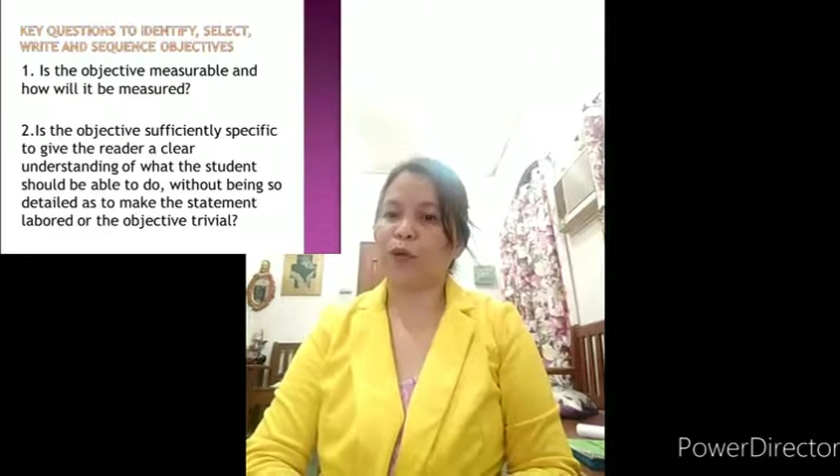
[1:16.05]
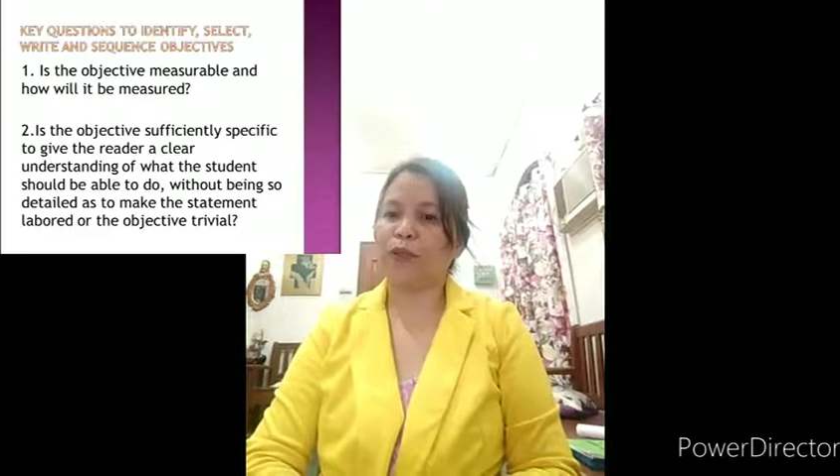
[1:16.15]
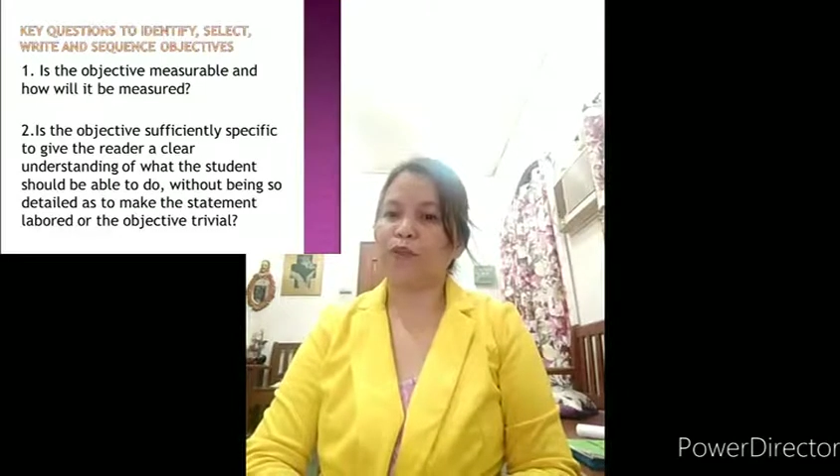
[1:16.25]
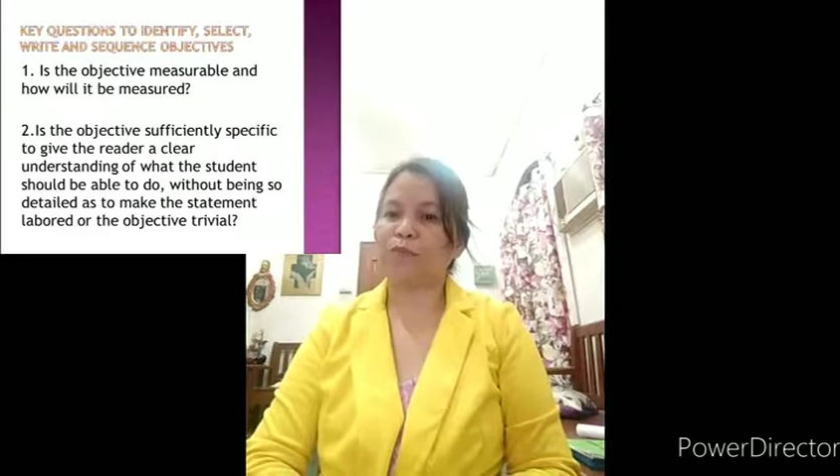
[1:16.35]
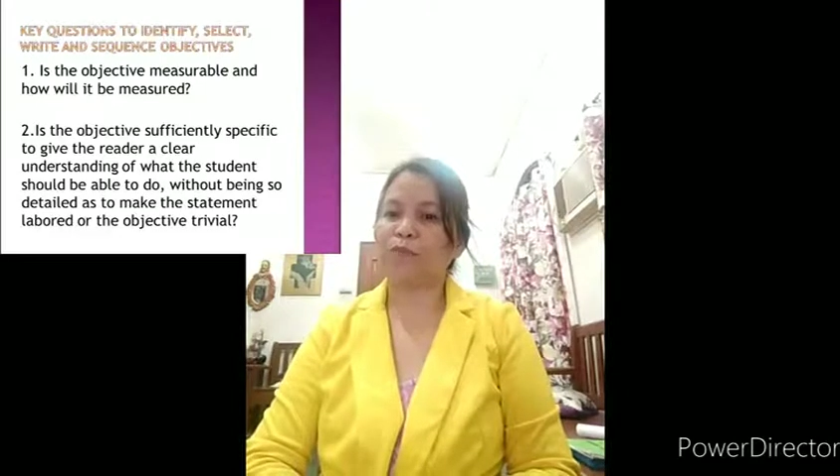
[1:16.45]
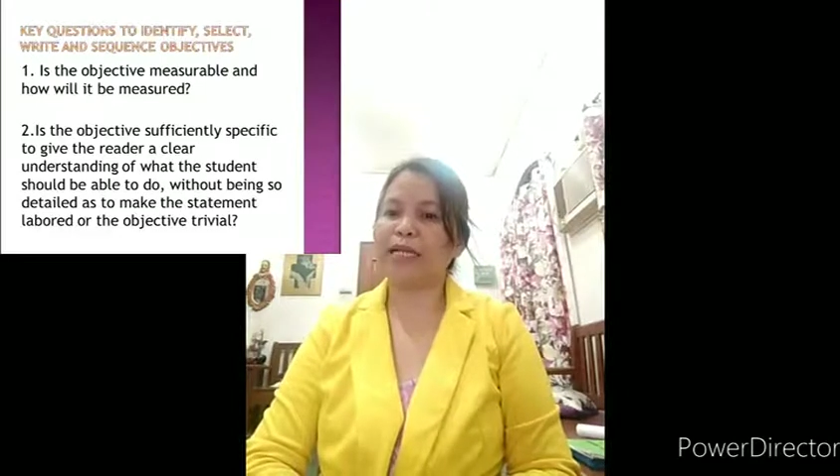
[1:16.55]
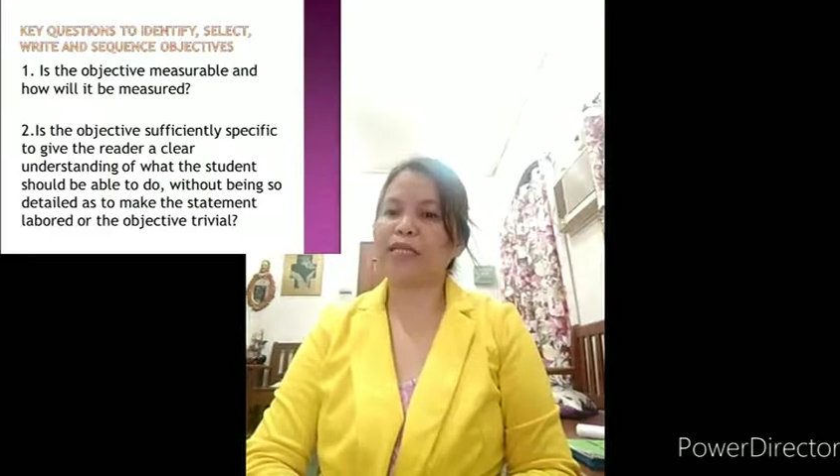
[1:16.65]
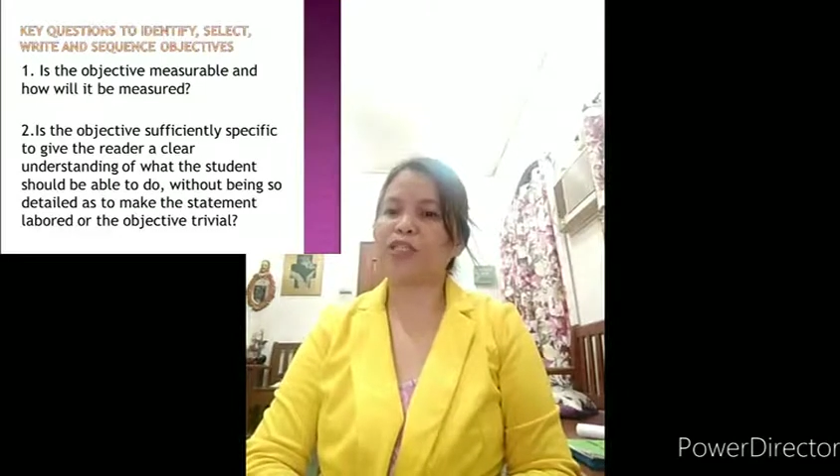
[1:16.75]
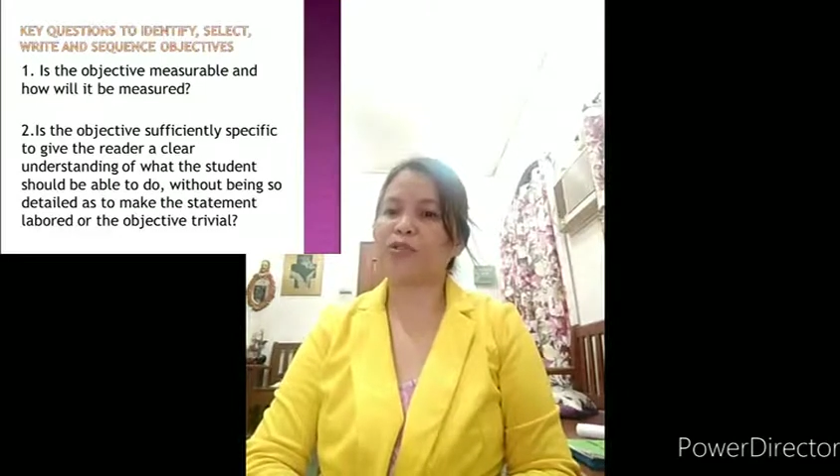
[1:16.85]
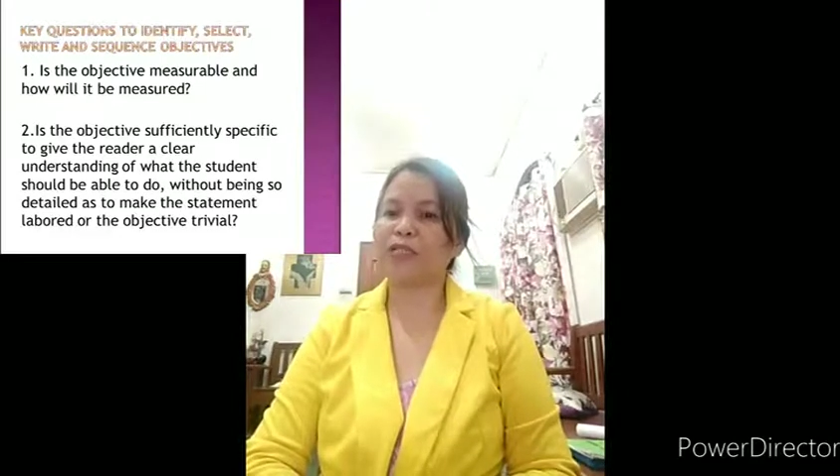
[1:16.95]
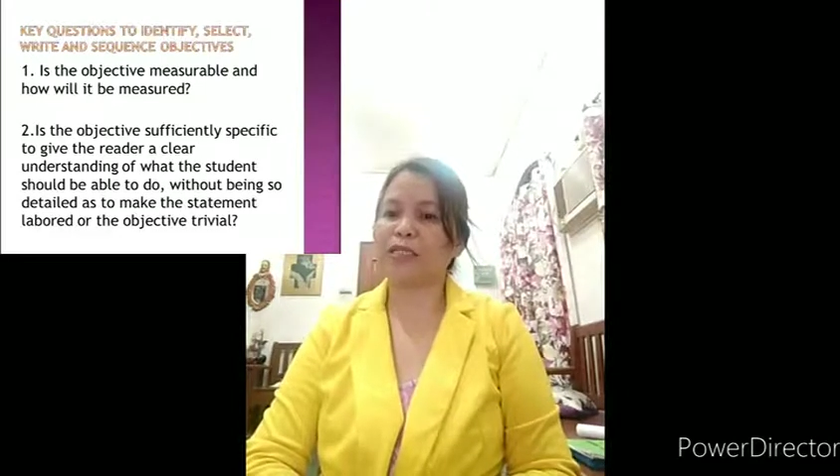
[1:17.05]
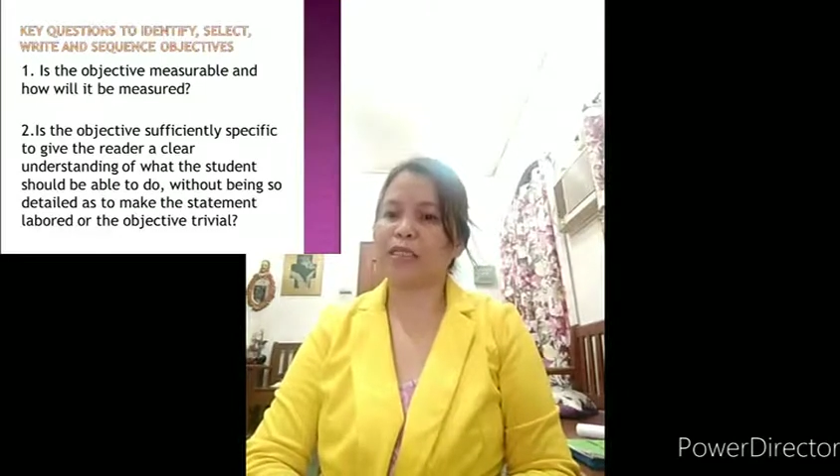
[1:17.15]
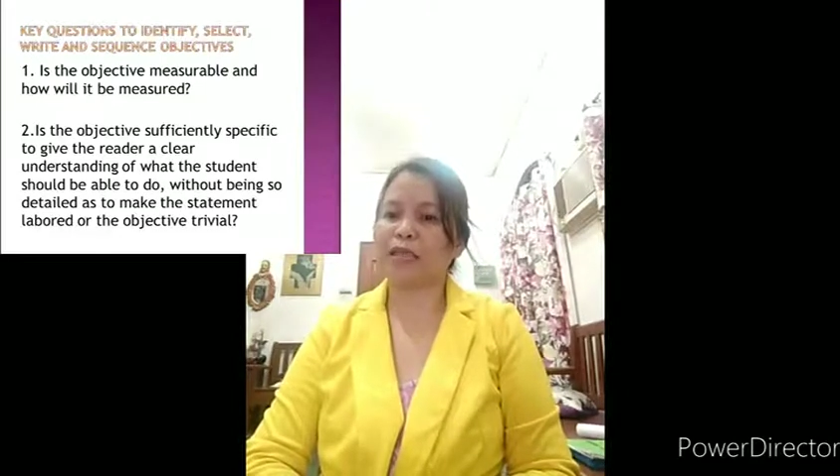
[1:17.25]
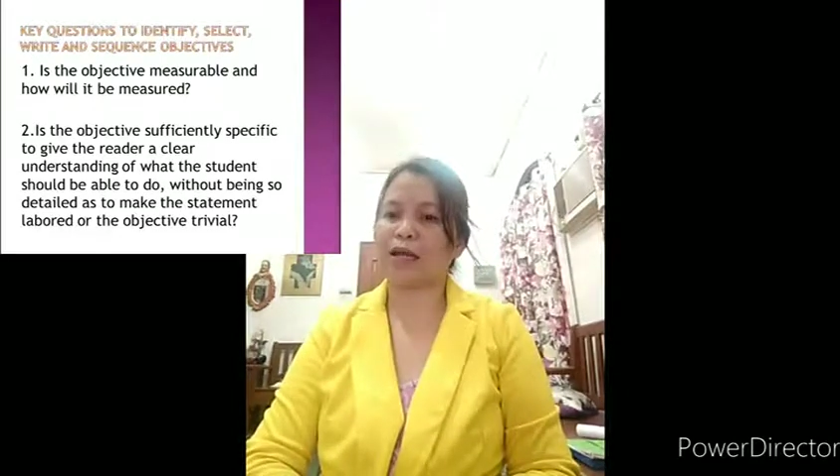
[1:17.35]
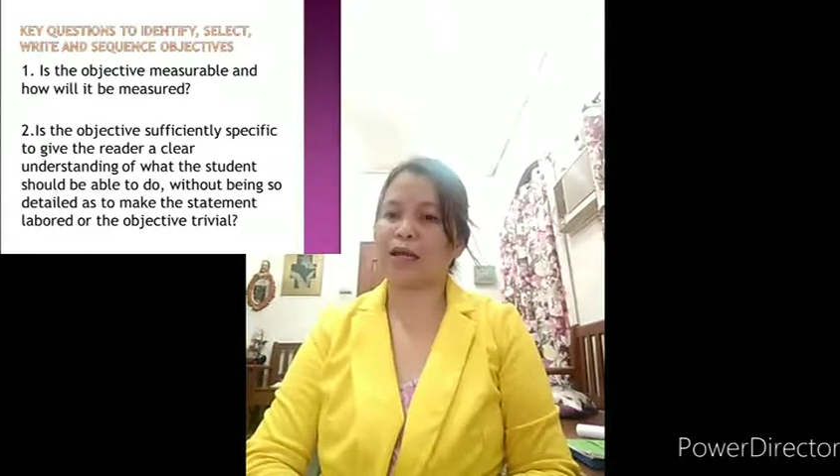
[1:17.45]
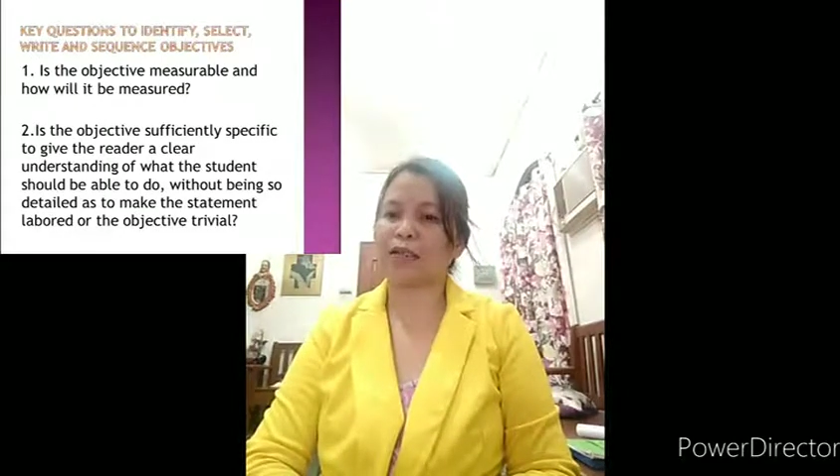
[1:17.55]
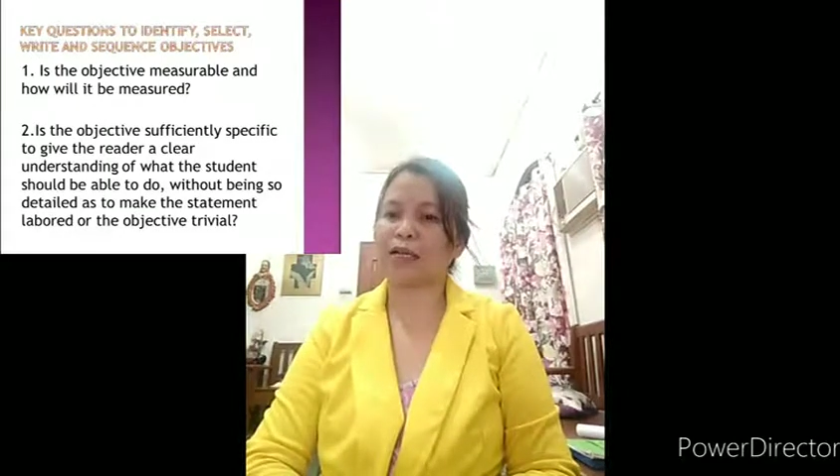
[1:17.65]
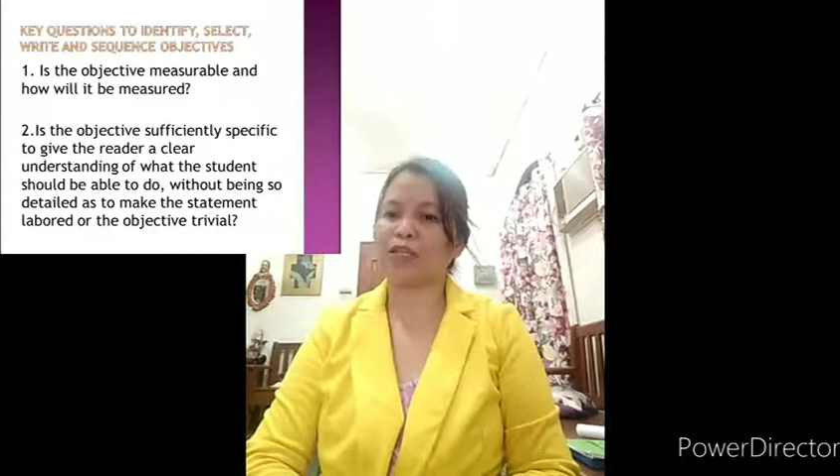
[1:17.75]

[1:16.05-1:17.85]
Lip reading: without being so detailed